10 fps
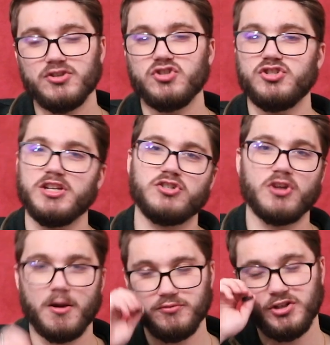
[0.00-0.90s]
G
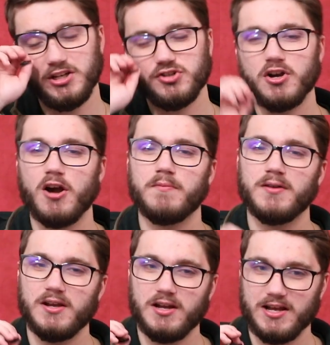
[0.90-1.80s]
sharp. G sharp
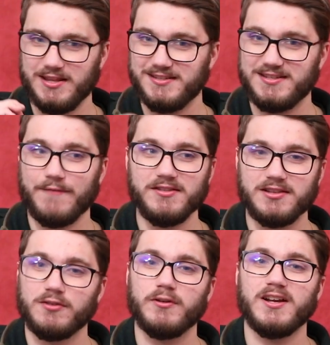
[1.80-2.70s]
in the 7th
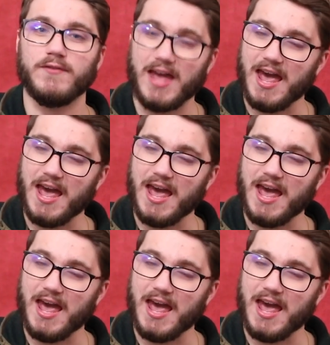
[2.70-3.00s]
degree of